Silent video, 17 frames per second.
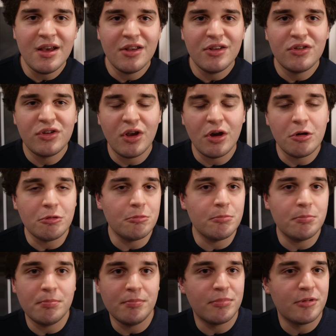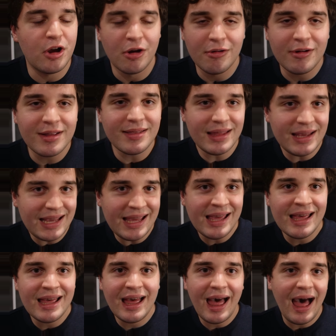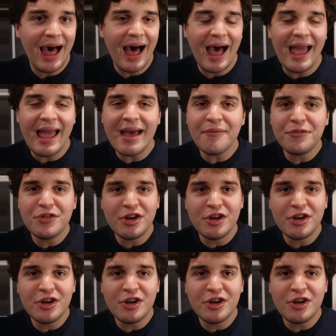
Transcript: So currently, I have